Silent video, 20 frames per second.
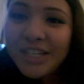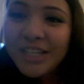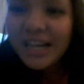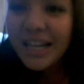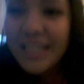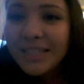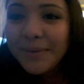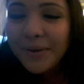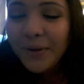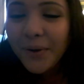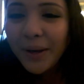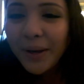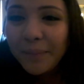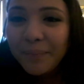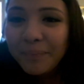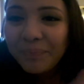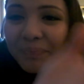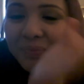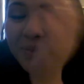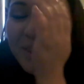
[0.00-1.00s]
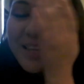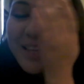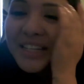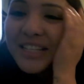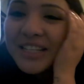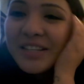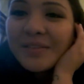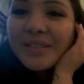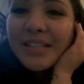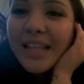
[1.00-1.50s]
She asked me, okay,
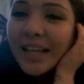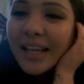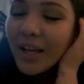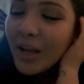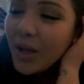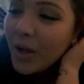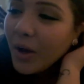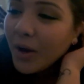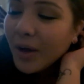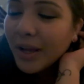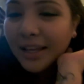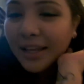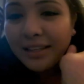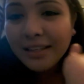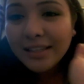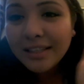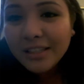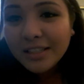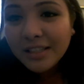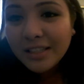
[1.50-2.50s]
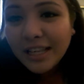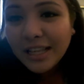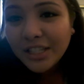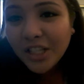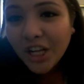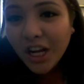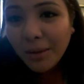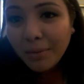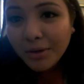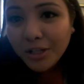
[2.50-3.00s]
she was like, okay,
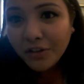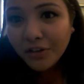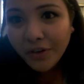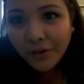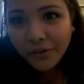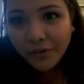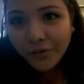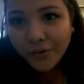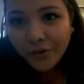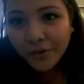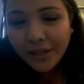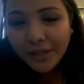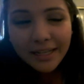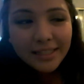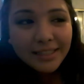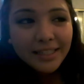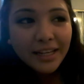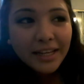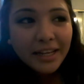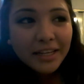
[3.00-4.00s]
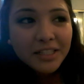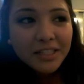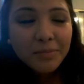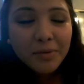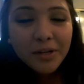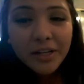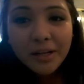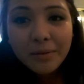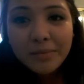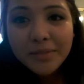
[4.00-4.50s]
let's talk about your favorite food. Let's say a
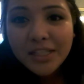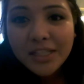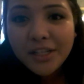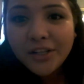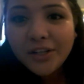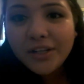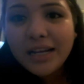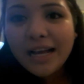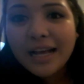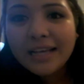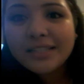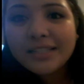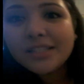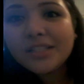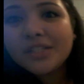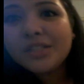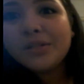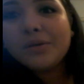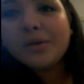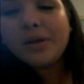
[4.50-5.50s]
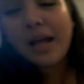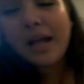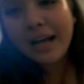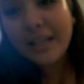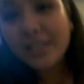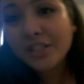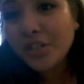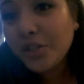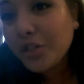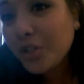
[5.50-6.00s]
customer comes in here and asks
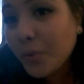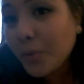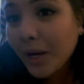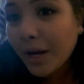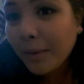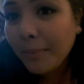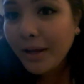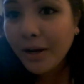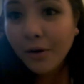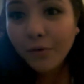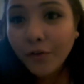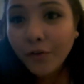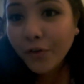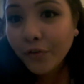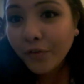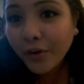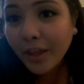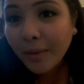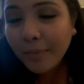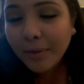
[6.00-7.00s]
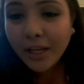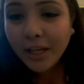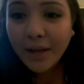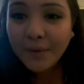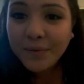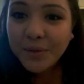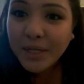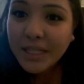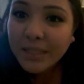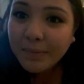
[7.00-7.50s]
asks you to recommend a food for them, and you
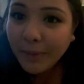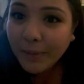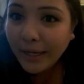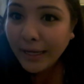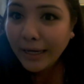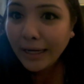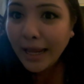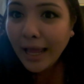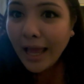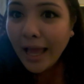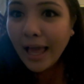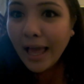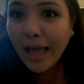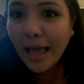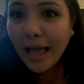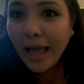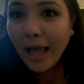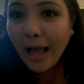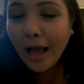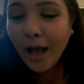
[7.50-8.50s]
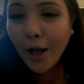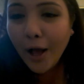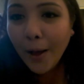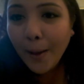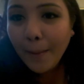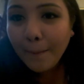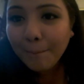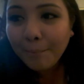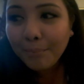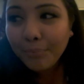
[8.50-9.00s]
have to explain
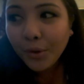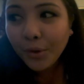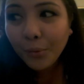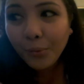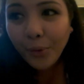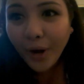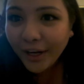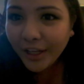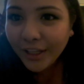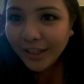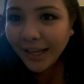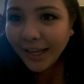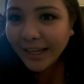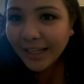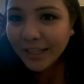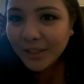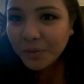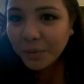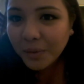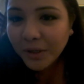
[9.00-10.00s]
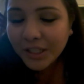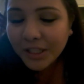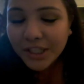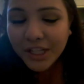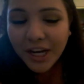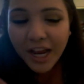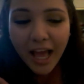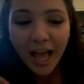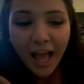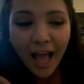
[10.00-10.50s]
um, why you like it so
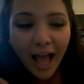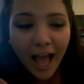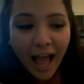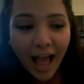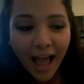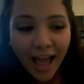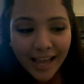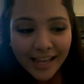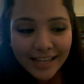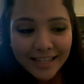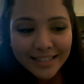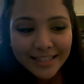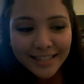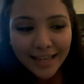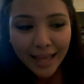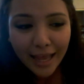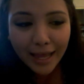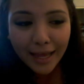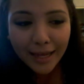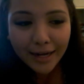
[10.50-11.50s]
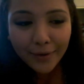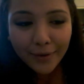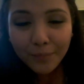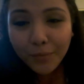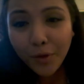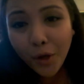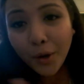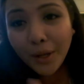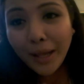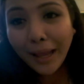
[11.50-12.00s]
much. I said,
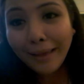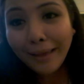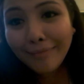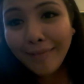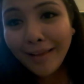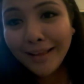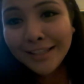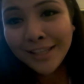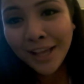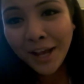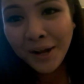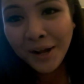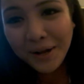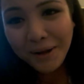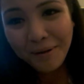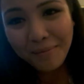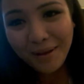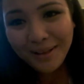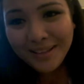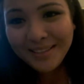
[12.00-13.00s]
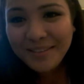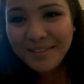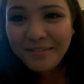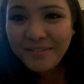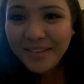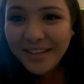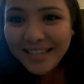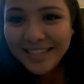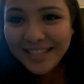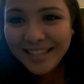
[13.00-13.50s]
okay, let's talk about
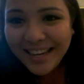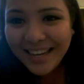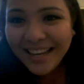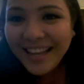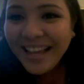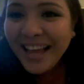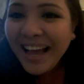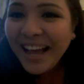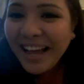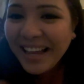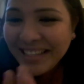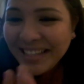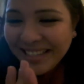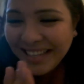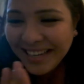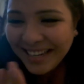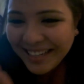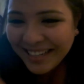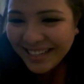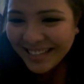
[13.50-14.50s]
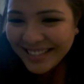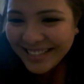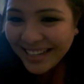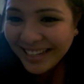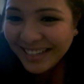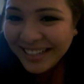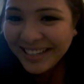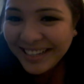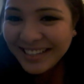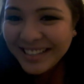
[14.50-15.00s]
ceviche. I said it
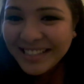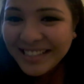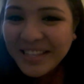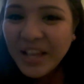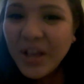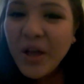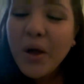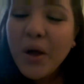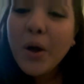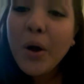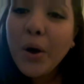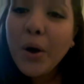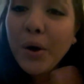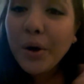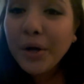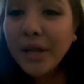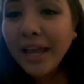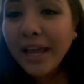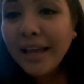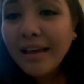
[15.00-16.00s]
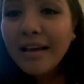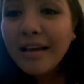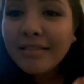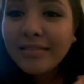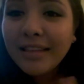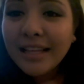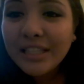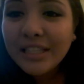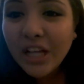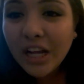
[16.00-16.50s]
exactly like this. Okay,
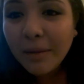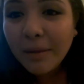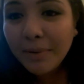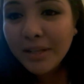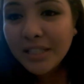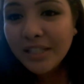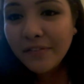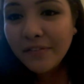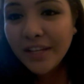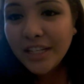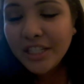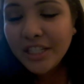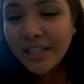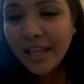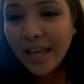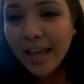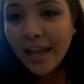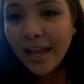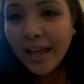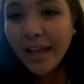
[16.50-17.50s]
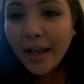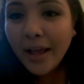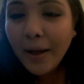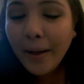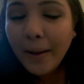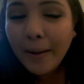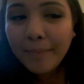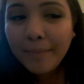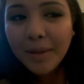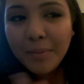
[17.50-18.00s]
let's talk about ceviche.
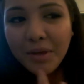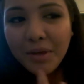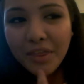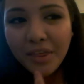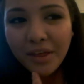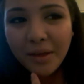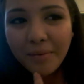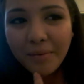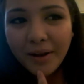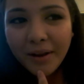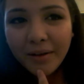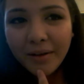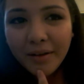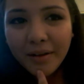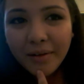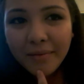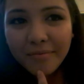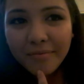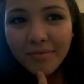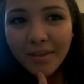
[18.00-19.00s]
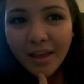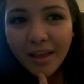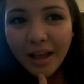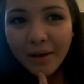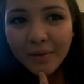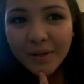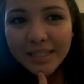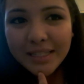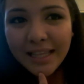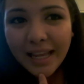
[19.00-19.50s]
Um, let me think about it. Um,
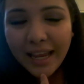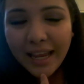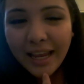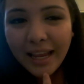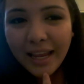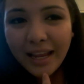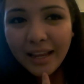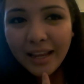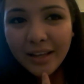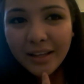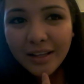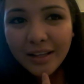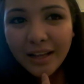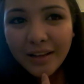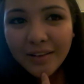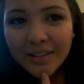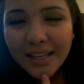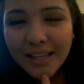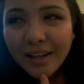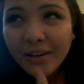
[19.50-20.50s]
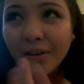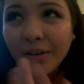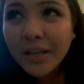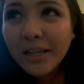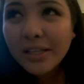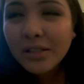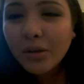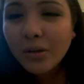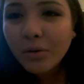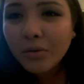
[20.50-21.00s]
I would say I was like,
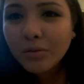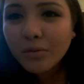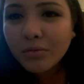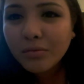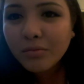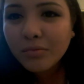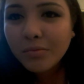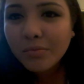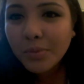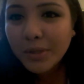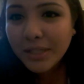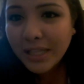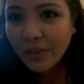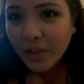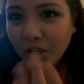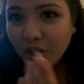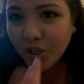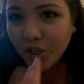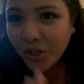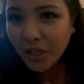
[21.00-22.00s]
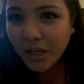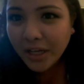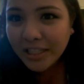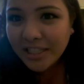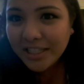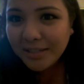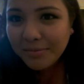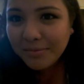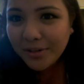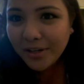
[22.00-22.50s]
okay, so pretend that you're the
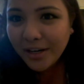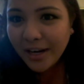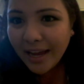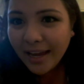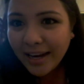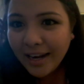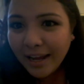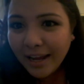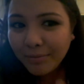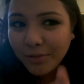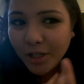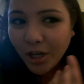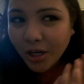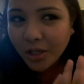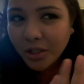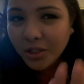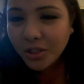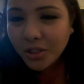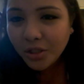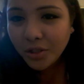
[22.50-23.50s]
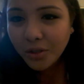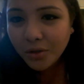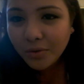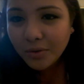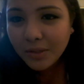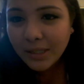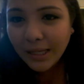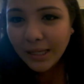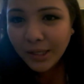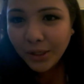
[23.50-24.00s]
customer and I'm talking to
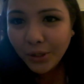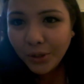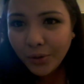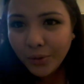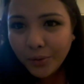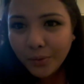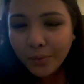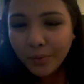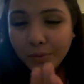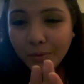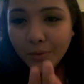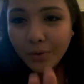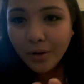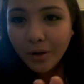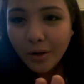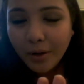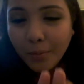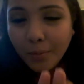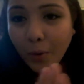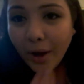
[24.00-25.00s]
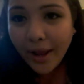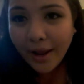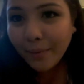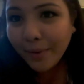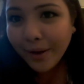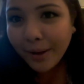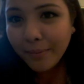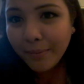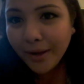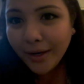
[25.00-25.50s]
you, telling you um, why I
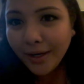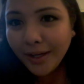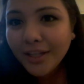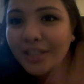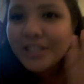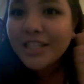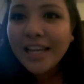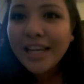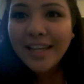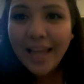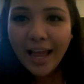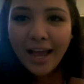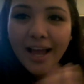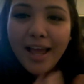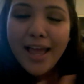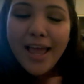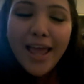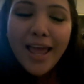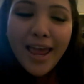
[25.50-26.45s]
recommend it. And she's like, yeah.